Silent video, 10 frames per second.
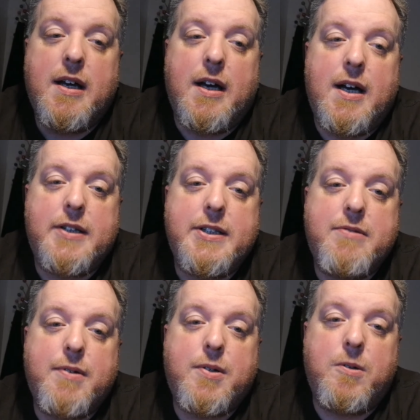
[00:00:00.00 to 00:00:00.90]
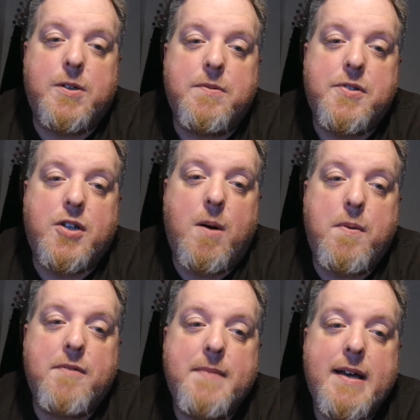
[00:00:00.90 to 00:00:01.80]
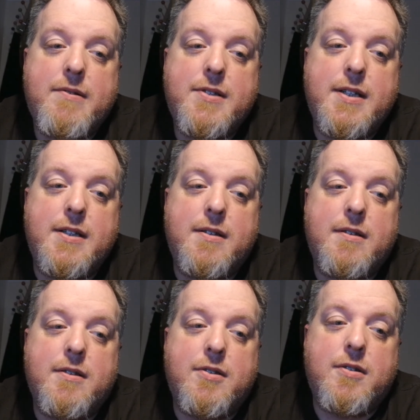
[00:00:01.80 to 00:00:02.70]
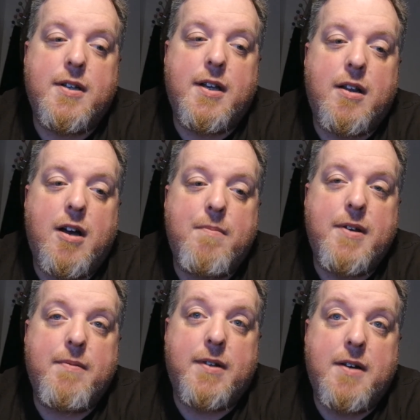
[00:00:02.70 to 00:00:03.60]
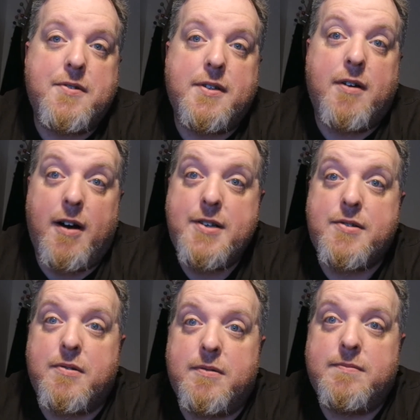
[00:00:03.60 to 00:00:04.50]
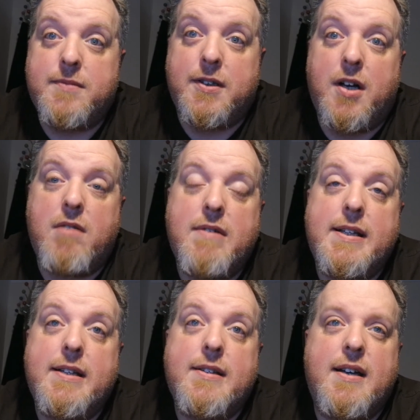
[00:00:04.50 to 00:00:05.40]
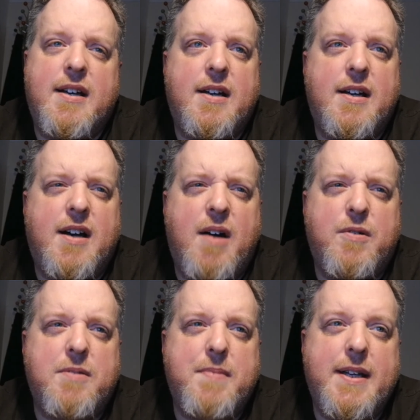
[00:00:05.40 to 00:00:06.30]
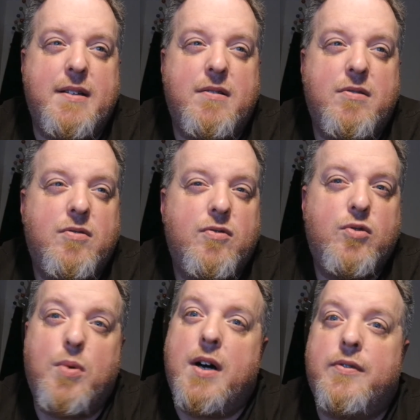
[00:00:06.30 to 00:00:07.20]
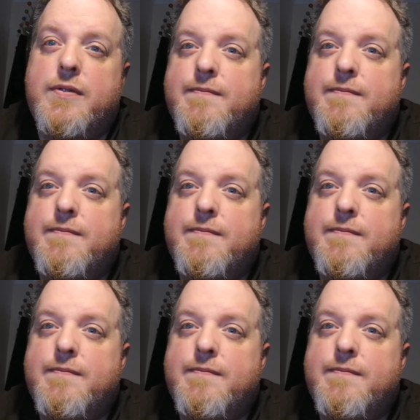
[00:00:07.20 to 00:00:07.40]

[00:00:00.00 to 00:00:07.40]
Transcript: I seem to recall there was a copy of MAUS in the library when I was in high school, and I read it. I would have been 12,